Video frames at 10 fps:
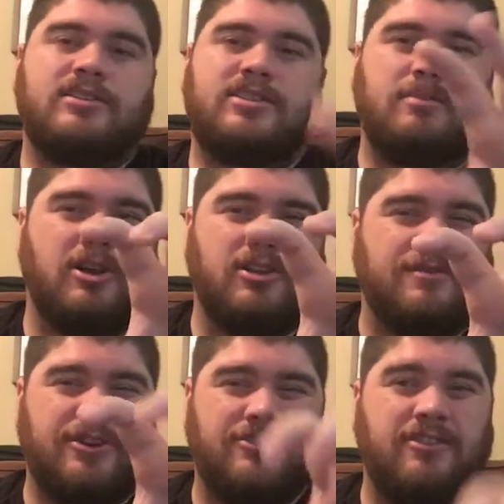smaller
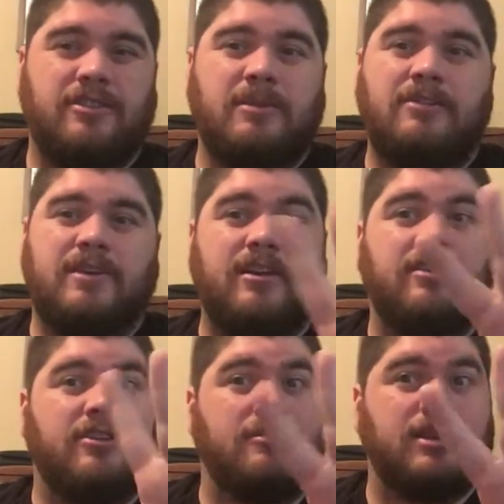version of the mean value
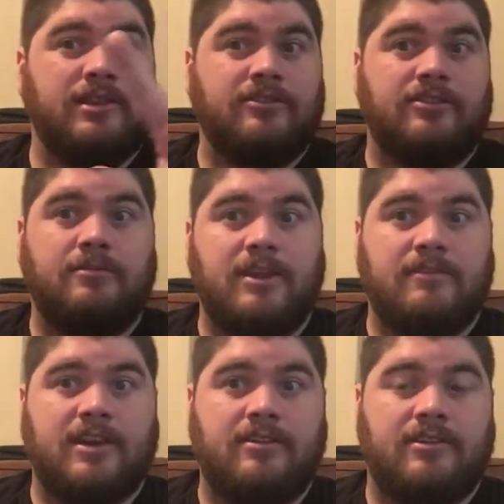theorem, and then there's the mean
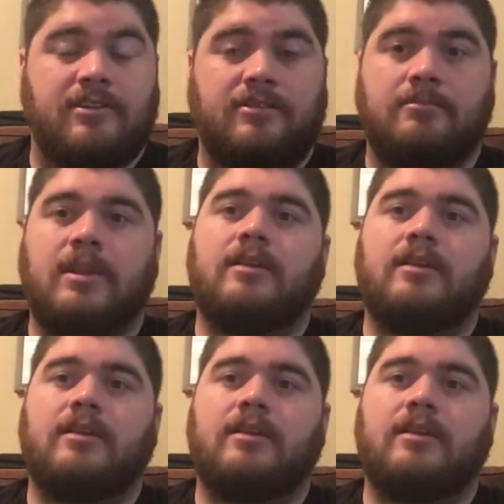value theorem.